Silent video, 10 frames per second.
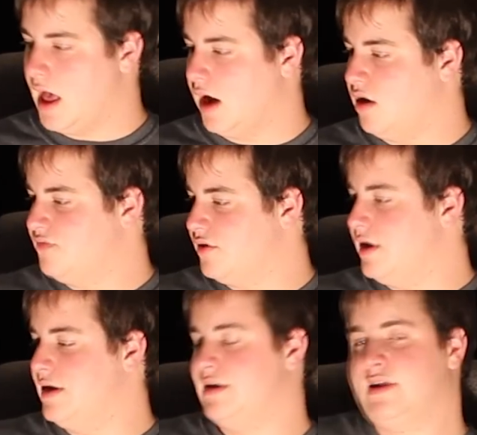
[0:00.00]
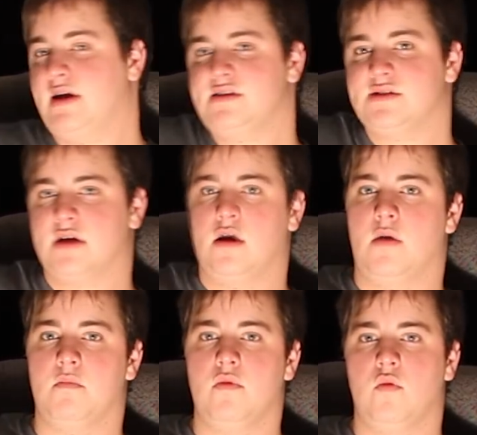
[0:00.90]
However, it does
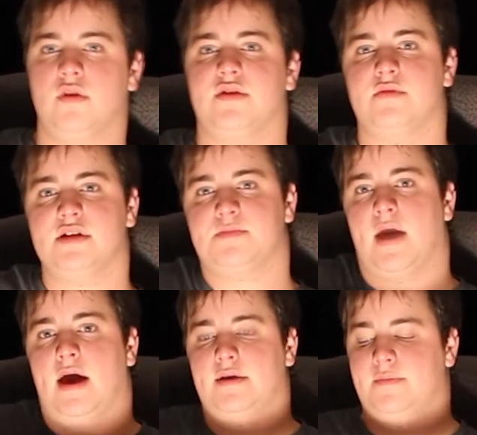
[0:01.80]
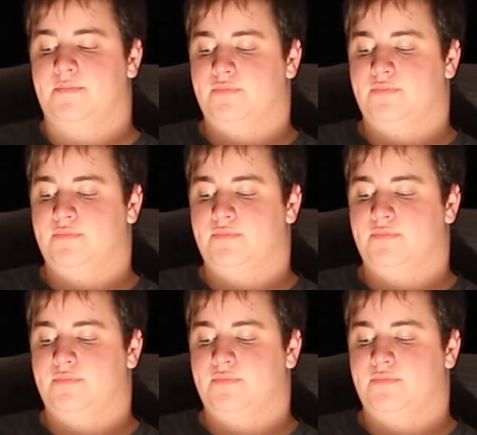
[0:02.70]
come with a wrist pad.